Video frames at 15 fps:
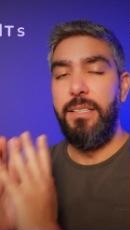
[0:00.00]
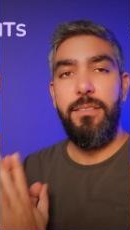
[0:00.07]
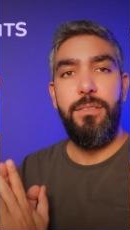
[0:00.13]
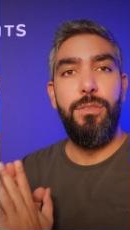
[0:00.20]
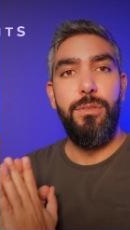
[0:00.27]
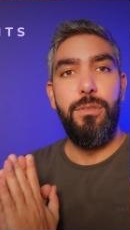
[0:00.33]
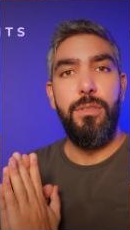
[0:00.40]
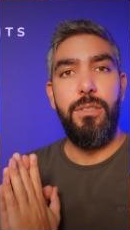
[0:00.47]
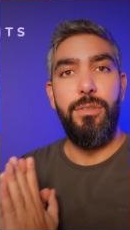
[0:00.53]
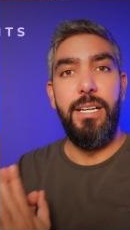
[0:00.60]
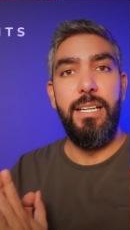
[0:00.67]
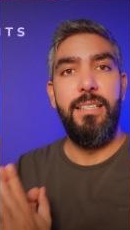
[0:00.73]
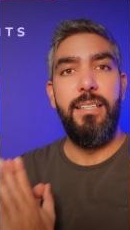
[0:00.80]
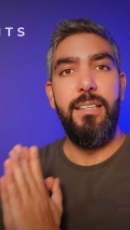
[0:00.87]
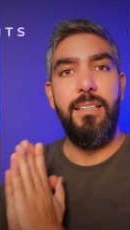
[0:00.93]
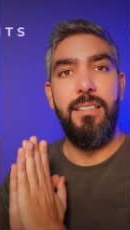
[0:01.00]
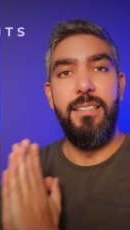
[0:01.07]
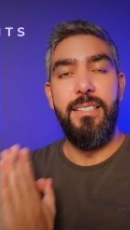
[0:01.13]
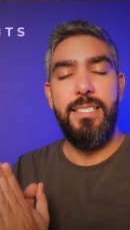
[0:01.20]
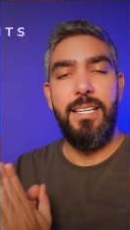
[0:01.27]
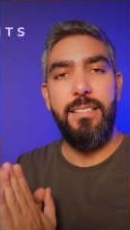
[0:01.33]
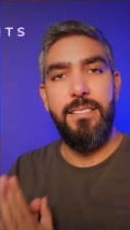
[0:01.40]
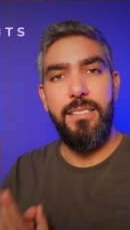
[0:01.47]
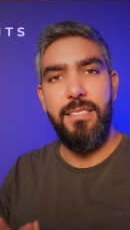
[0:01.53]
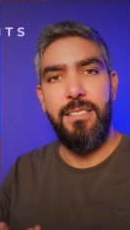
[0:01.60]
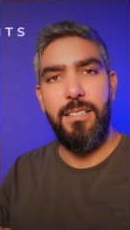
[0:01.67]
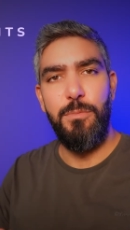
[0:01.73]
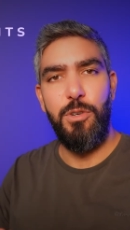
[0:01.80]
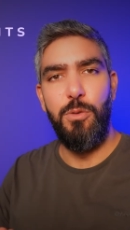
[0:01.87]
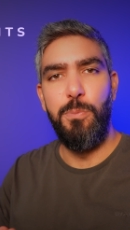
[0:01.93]
into creating the design
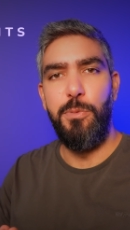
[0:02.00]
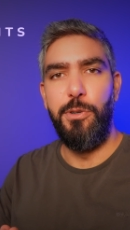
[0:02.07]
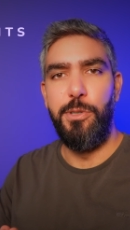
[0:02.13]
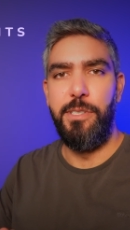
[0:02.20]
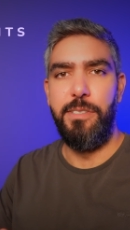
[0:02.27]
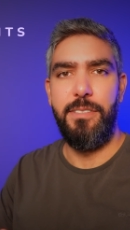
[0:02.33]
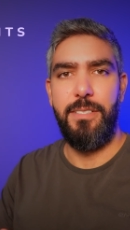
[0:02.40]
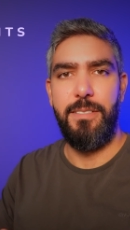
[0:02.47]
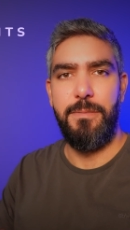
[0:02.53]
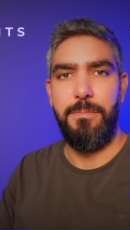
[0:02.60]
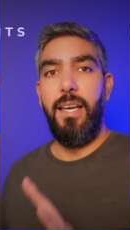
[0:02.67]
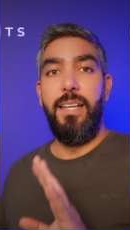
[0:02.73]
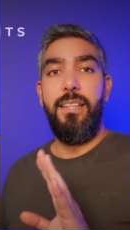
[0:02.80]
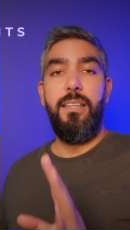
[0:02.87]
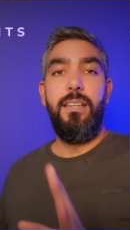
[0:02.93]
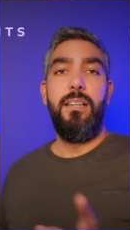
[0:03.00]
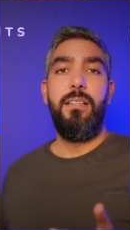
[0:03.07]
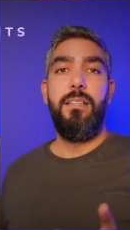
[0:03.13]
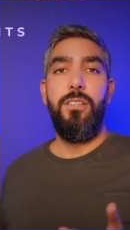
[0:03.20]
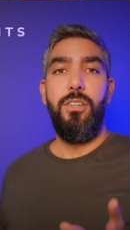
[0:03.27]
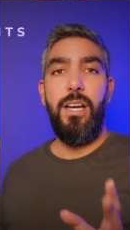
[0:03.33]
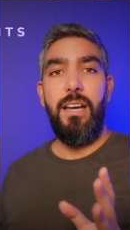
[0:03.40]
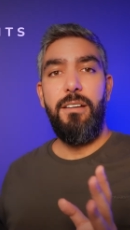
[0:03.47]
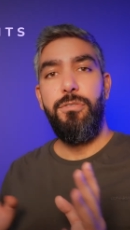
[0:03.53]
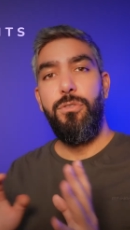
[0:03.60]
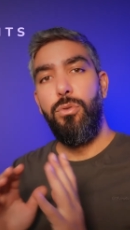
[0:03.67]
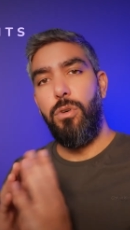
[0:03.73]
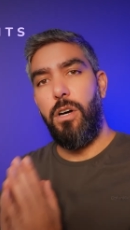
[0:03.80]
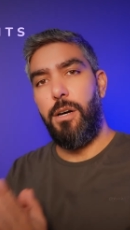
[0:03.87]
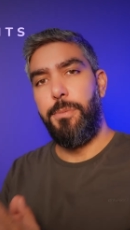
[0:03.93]
system components. And here you have
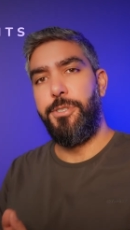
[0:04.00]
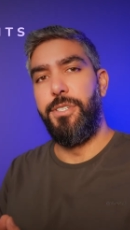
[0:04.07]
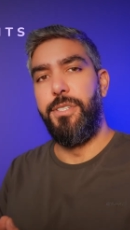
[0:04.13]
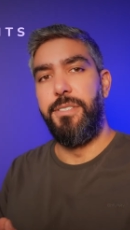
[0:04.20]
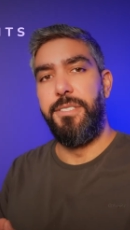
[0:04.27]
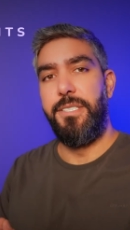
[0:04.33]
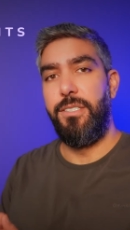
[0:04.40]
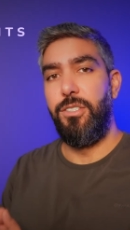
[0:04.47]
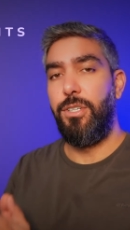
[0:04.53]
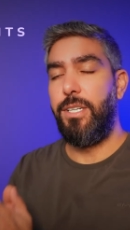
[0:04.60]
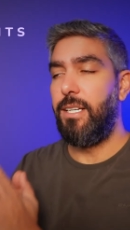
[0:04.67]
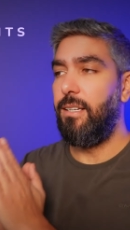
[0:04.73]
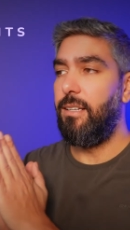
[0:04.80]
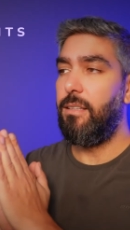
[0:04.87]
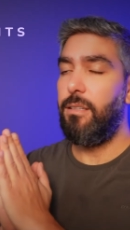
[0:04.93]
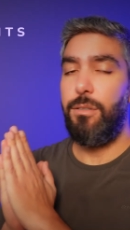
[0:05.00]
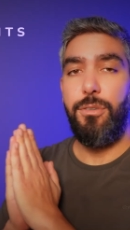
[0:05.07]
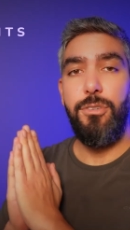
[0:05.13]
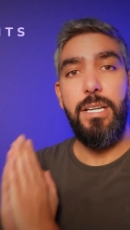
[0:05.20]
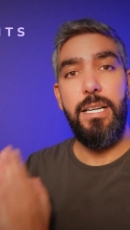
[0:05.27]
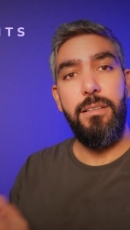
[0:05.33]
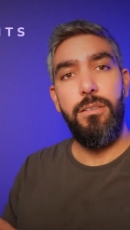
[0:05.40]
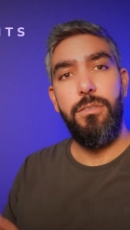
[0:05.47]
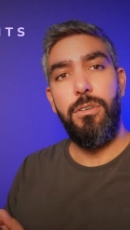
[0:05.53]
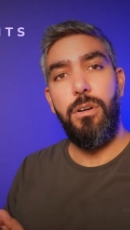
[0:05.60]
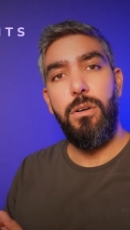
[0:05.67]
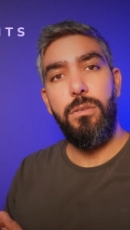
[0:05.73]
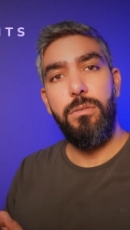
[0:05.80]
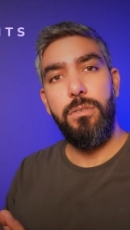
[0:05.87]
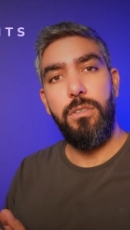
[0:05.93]
two options. You can either create your
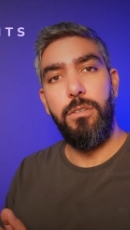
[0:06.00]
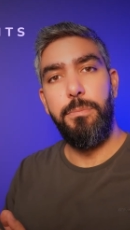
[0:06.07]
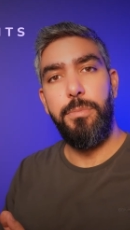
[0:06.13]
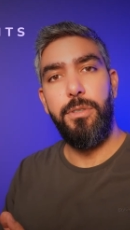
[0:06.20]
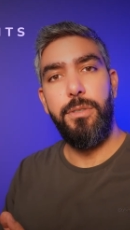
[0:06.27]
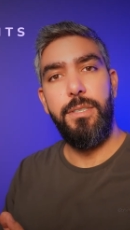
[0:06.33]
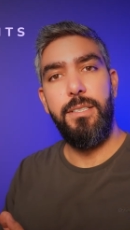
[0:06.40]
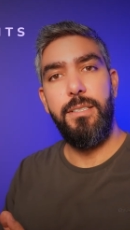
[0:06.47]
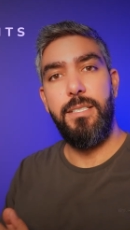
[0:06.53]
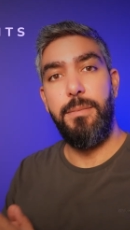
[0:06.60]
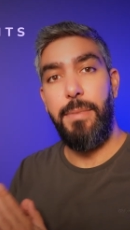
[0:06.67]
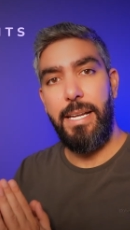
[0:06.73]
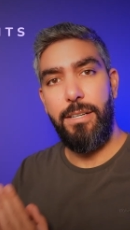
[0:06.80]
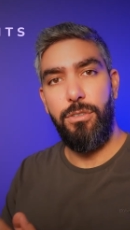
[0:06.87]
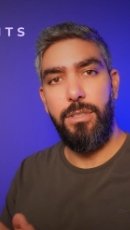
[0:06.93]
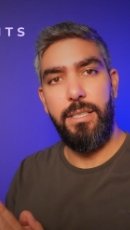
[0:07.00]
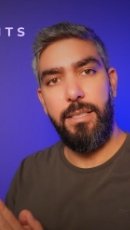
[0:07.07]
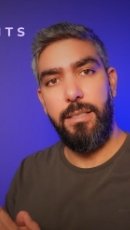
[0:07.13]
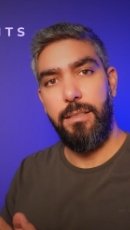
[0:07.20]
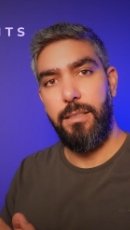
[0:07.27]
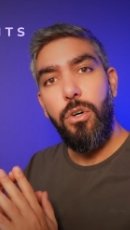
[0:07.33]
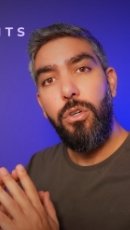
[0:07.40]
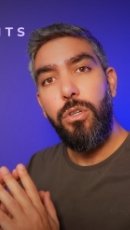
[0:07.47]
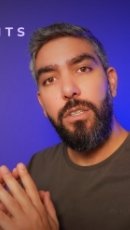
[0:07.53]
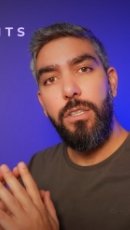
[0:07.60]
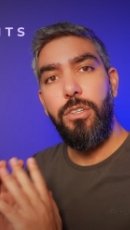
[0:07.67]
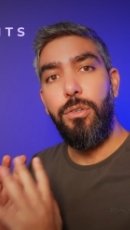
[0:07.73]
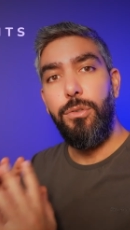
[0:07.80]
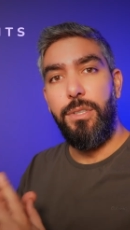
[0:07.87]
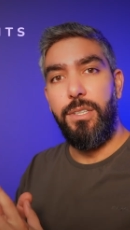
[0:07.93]
own components manually or
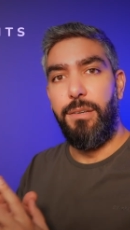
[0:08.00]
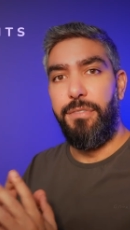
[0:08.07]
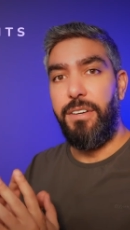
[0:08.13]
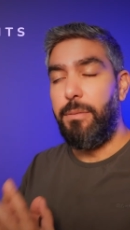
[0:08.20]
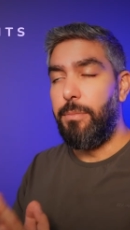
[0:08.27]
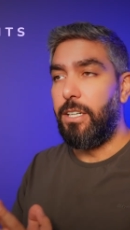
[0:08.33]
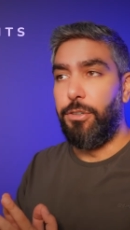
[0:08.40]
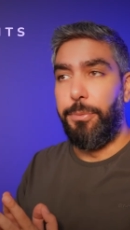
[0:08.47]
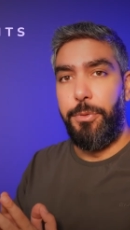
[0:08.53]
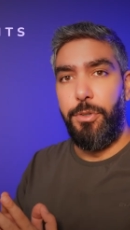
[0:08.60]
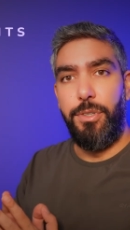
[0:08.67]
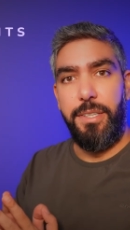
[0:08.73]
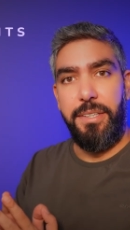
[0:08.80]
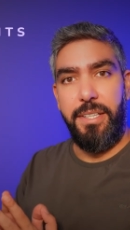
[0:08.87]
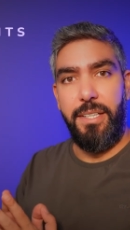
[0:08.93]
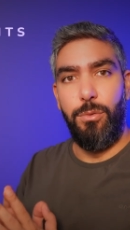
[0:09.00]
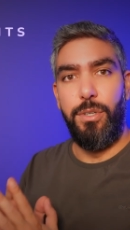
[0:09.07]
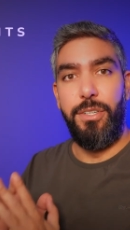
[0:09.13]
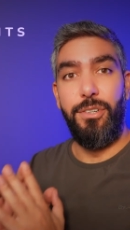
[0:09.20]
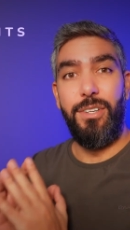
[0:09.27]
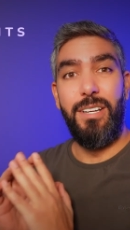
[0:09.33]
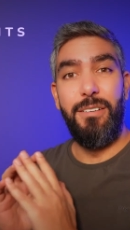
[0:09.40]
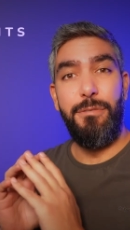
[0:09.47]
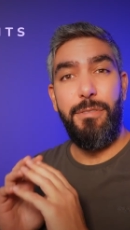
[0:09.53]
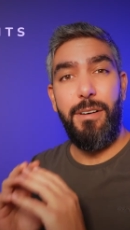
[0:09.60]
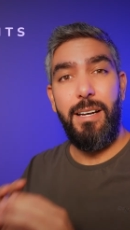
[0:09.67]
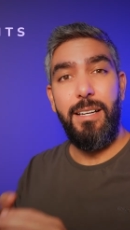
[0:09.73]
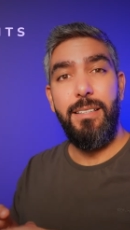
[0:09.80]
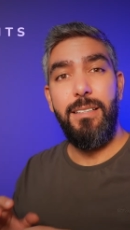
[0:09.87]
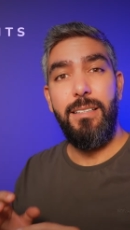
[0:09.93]
go to the Figma community where you can
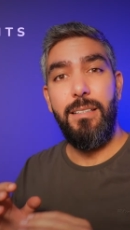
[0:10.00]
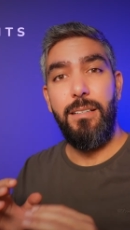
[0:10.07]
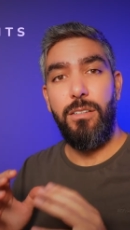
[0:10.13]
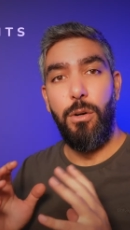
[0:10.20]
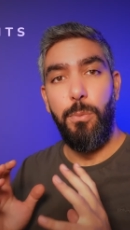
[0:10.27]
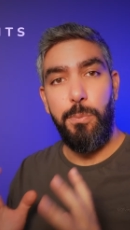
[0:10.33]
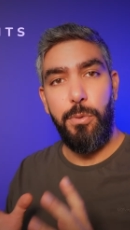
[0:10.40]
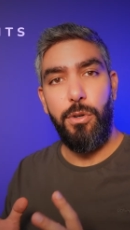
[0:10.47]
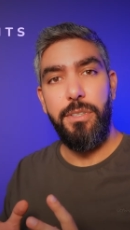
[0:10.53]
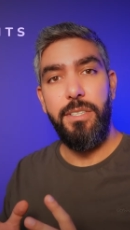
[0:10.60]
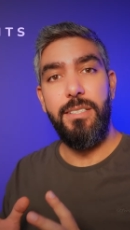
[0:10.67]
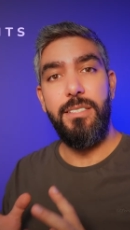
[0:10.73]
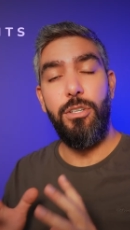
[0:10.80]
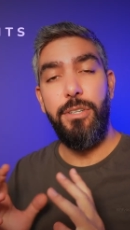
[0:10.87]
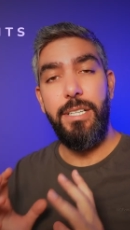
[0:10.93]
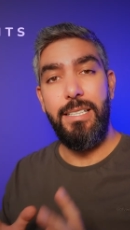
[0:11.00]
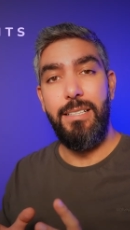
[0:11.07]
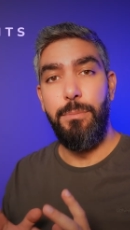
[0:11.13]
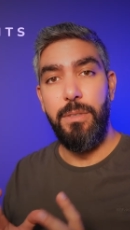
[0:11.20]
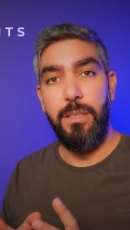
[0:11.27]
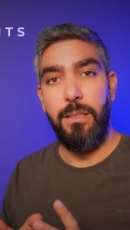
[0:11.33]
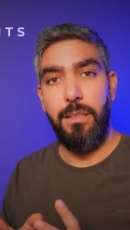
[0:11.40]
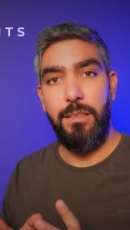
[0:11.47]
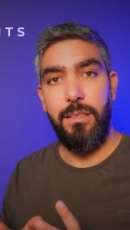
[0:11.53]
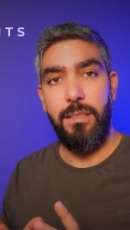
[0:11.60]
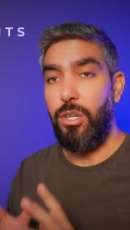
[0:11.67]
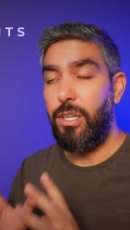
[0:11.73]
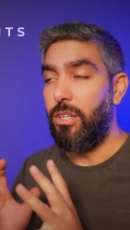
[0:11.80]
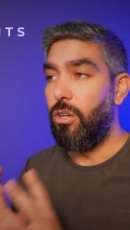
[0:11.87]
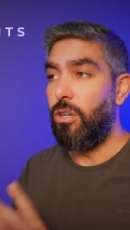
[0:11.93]
find components already built.
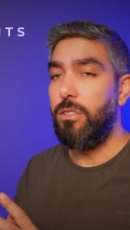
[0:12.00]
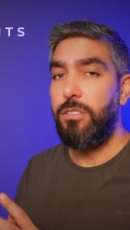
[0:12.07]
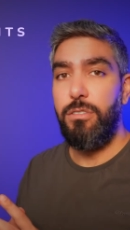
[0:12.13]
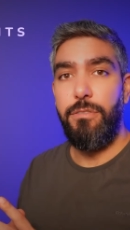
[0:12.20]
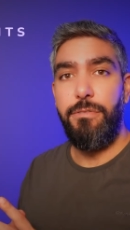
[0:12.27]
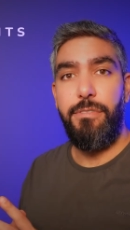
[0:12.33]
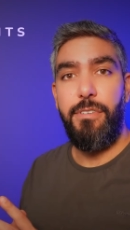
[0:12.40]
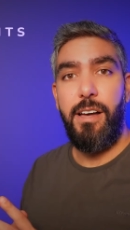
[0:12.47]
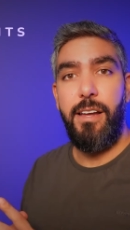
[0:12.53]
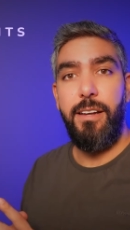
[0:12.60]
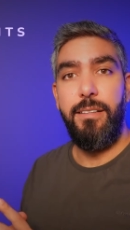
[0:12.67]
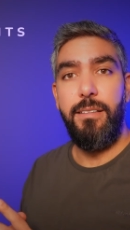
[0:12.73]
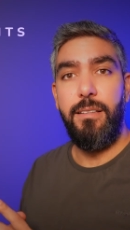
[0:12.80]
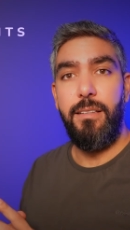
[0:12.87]
You can also find